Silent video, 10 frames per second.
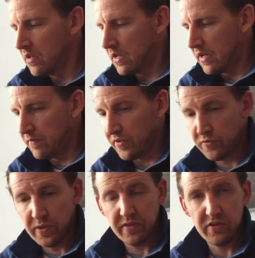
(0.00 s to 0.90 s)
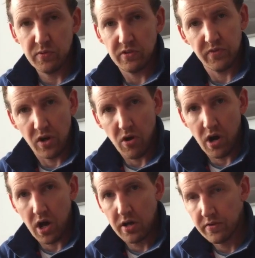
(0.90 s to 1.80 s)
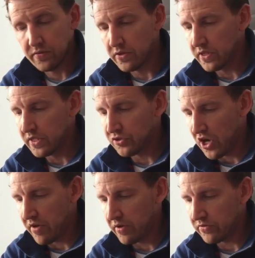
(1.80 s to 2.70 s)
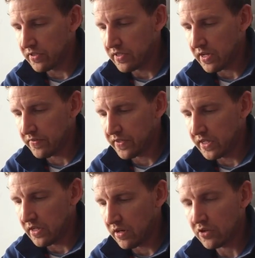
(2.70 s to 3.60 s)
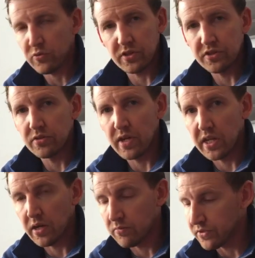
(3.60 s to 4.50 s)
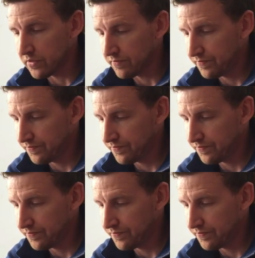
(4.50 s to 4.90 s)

Um, this, this spins for longer than the gyros in that the R22 helicopter.